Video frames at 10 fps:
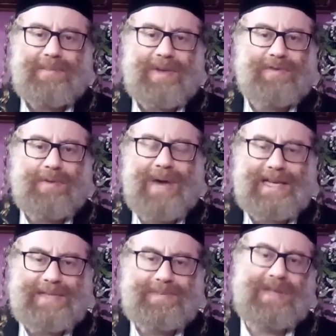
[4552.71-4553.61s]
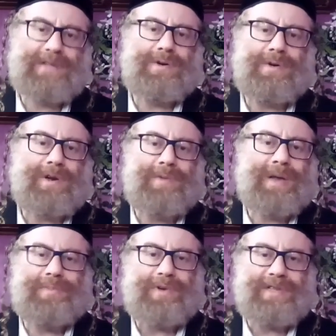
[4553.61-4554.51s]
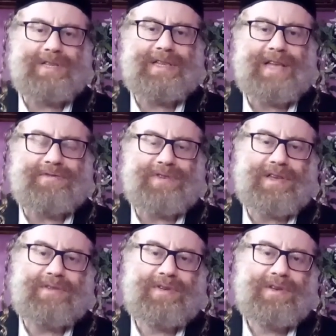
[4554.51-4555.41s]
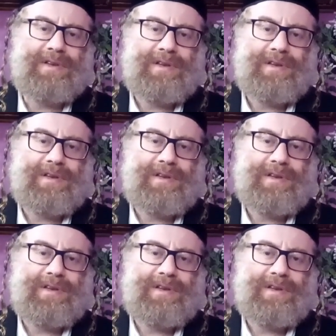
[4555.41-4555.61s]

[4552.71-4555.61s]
but from my experience, only one person did not forgive.